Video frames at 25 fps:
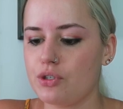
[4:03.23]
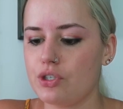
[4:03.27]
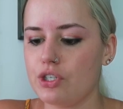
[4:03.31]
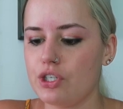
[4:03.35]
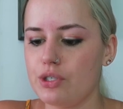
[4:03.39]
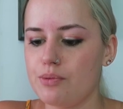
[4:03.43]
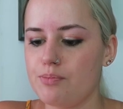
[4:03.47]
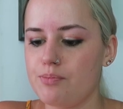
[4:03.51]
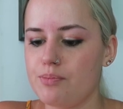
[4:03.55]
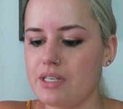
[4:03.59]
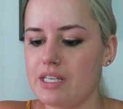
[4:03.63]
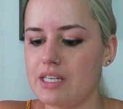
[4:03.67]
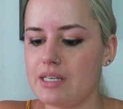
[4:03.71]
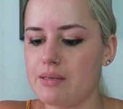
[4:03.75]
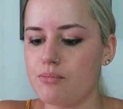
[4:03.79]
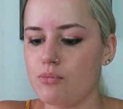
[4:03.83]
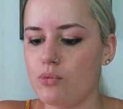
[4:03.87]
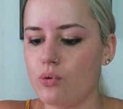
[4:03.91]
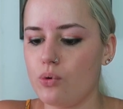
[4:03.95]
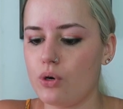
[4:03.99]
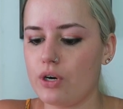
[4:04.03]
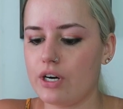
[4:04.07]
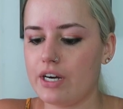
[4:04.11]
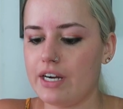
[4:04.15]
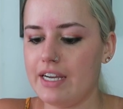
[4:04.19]
could be
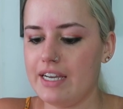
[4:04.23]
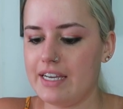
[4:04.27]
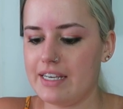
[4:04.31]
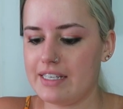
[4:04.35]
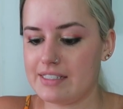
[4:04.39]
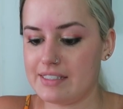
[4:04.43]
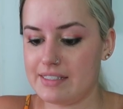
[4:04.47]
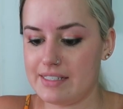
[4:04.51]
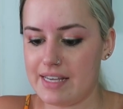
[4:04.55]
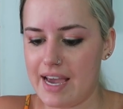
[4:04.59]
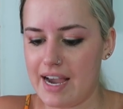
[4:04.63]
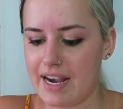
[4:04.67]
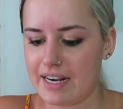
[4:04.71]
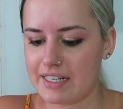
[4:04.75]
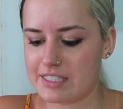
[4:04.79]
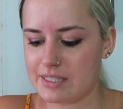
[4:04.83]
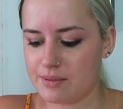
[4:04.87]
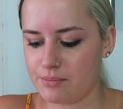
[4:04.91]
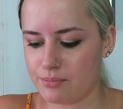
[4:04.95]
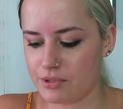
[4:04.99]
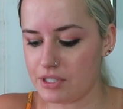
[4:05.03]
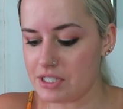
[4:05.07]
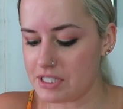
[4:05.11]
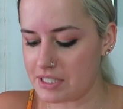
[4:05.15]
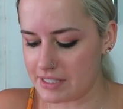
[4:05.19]
more exact
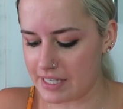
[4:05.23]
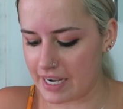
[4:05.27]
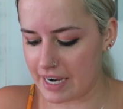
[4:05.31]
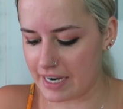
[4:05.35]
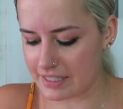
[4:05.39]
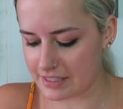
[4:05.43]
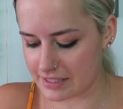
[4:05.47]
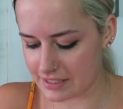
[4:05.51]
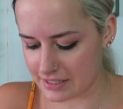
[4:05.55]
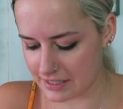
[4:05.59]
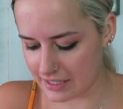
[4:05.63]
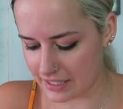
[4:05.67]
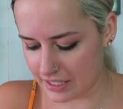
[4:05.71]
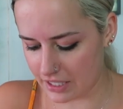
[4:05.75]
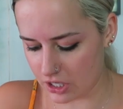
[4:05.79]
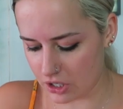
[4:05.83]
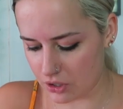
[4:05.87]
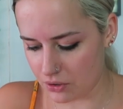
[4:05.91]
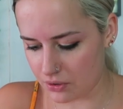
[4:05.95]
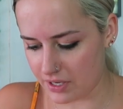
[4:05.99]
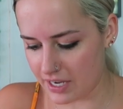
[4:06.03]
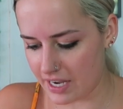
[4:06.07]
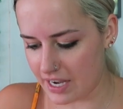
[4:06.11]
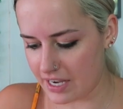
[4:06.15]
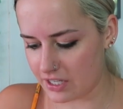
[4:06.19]
and precise and like
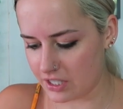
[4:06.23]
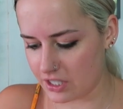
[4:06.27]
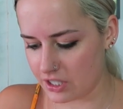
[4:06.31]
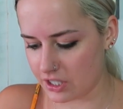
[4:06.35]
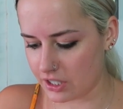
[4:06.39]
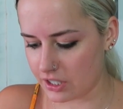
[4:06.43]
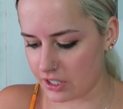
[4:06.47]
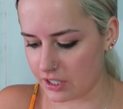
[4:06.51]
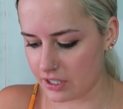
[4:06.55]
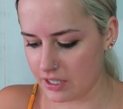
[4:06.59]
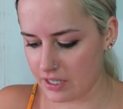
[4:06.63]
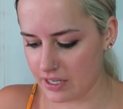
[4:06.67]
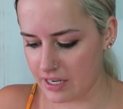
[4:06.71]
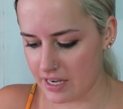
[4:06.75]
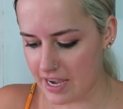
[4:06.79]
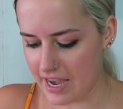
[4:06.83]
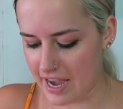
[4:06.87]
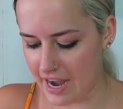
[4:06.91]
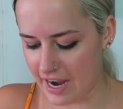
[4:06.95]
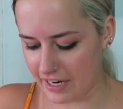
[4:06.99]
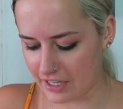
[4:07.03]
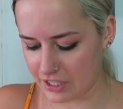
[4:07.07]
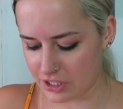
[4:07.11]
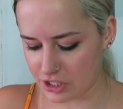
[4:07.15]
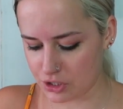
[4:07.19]
go get your
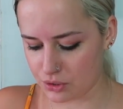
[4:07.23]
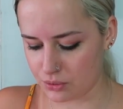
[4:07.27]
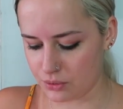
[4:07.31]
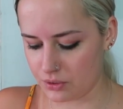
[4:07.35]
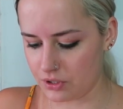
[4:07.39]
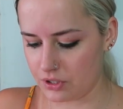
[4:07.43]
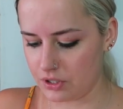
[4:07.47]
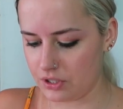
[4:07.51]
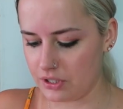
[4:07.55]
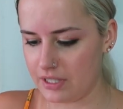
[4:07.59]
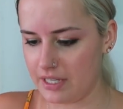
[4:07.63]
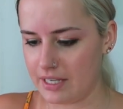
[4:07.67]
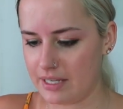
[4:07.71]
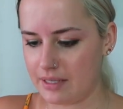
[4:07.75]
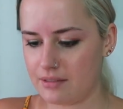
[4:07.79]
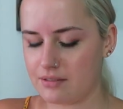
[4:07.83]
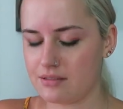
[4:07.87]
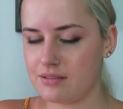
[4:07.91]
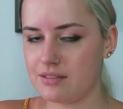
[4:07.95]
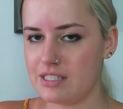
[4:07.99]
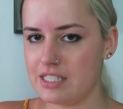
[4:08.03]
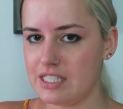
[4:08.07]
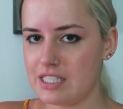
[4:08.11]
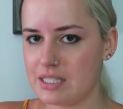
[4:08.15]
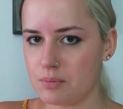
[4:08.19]
actual
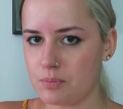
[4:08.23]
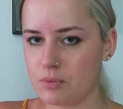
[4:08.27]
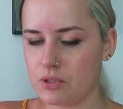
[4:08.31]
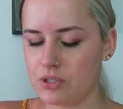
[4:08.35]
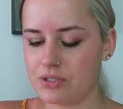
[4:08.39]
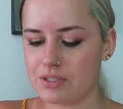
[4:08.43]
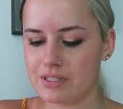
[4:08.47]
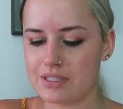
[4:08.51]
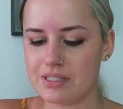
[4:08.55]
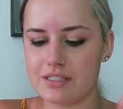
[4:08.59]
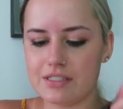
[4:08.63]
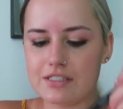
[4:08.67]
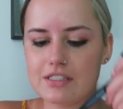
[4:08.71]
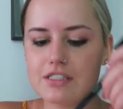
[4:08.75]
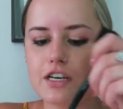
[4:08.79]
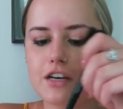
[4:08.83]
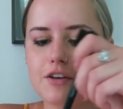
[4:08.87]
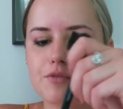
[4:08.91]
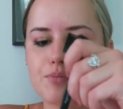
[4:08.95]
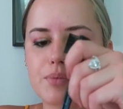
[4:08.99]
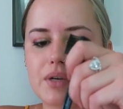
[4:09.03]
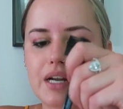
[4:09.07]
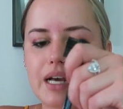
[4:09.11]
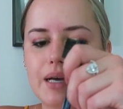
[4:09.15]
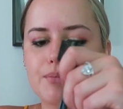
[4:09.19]
like teaspoons and
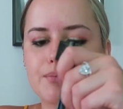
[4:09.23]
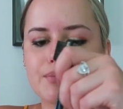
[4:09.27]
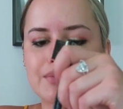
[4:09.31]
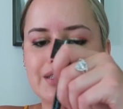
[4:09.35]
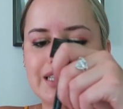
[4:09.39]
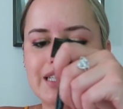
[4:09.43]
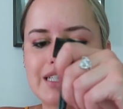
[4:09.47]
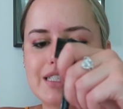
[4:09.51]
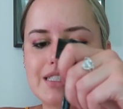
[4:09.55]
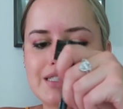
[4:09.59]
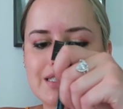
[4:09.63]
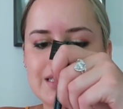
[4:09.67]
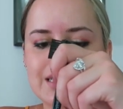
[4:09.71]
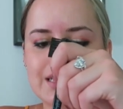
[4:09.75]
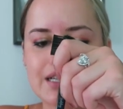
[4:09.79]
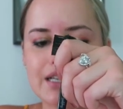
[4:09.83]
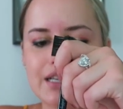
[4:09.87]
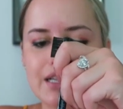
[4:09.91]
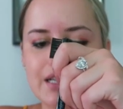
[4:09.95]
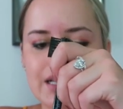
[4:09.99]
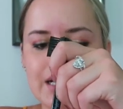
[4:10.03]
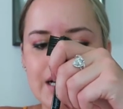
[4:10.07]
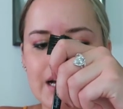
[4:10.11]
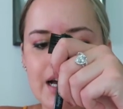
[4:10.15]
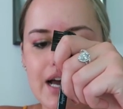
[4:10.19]
stuff, but I'm lazy,
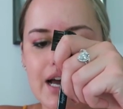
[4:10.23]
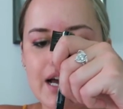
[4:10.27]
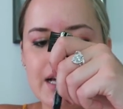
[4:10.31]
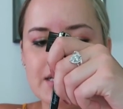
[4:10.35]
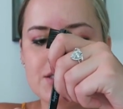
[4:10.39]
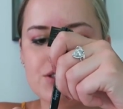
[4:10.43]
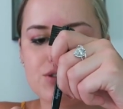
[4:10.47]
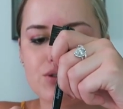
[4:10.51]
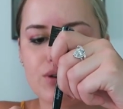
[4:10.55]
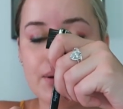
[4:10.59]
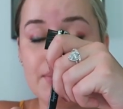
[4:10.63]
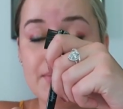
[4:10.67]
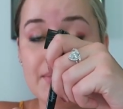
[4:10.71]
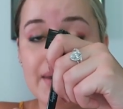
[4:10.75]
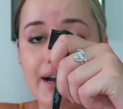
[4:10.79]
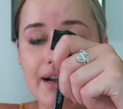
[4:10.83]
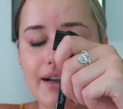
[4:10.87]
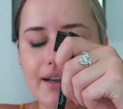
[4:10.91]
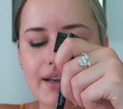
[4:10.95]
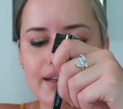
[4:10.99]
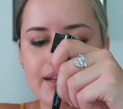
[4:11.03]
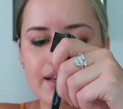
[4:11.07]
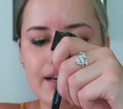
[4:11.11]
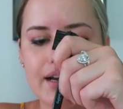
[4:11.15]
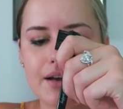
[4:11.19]
so I'm
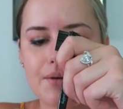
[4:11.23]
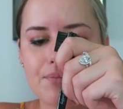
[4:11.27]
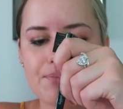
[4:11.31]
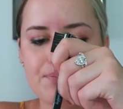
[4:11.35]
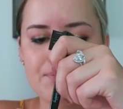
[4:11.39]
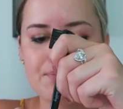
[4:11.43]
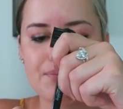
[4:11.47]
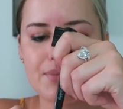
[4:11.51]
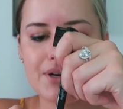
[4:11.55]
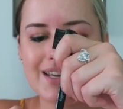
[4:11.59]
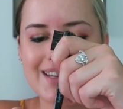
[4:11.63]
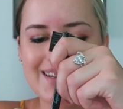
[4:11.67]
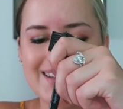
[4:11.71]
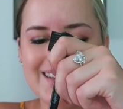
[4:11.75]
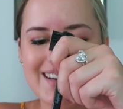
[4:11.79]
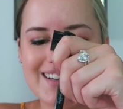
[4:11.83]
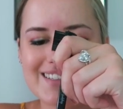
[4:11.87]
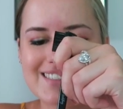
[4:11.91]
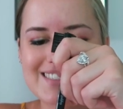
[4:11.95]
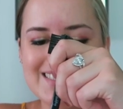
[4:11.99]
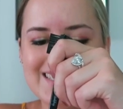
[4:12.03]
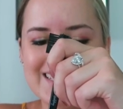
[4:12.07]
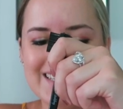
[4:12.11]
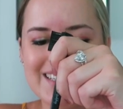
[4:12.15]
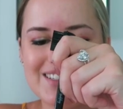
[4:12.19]
not gonna. But
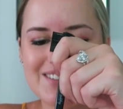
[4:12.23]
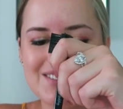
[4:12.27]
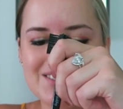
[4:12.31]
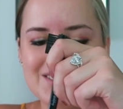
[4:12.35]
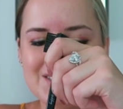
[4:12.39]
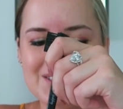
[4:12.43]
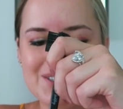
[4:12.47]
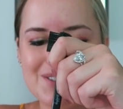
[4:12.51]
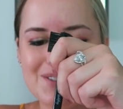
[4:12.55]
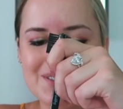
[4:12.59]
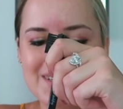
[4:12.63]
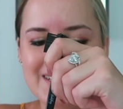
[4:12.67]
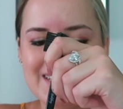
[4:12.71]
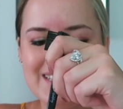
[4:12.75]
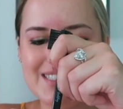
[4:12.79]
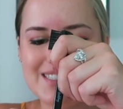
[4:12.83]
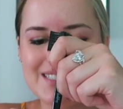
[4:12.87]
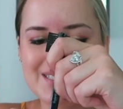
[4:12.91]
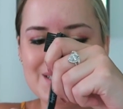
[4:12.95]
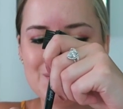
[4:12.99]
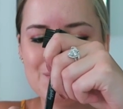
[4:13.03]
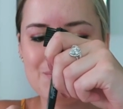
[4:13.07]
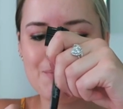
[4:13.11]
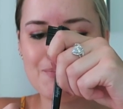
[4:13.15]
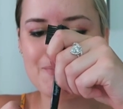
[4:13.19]
next thing you do is
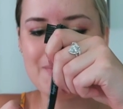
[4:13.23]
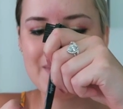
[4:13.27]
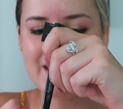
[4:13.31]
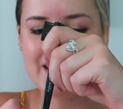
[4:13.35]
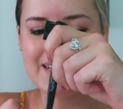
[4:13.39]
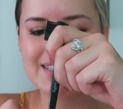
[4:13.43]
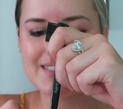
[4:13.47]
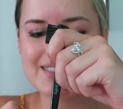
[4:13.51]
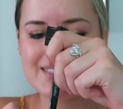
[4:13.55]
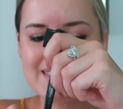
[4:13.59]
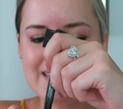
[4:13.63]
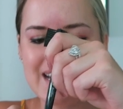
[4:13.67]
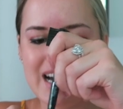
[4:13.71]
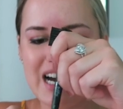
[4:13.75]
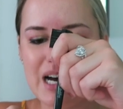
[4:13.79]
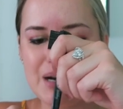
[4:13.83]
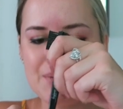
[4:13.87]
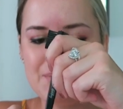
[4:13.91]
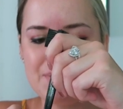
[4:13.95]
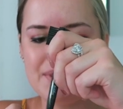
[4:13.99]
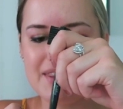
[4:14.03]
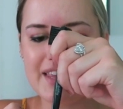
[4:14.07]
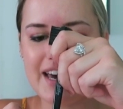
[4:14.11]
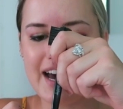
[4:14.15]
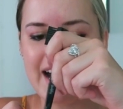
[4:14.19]
you mix
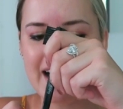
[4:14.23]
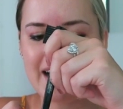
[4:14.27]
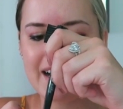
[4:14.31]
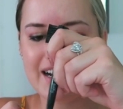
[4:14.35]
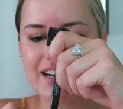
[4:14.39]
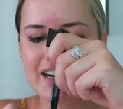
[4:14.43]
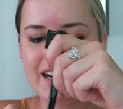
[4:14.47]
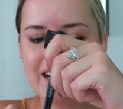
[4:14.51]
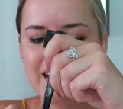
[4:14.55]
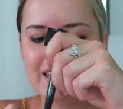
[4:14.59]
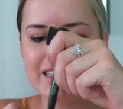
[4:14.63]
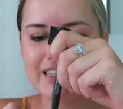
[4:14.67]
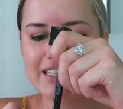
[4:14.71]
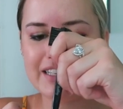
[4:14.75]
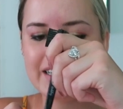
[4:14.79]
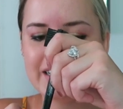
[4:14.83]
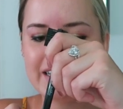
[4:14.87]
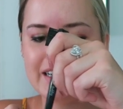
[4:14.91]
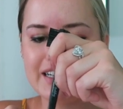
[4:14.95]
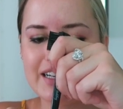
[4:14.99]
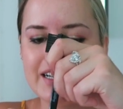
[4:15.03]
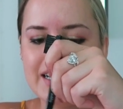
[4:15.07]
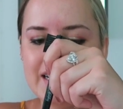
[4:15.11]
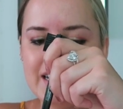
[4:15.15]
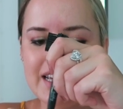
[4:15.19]
up that
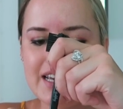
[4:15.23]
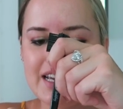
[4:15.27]
color.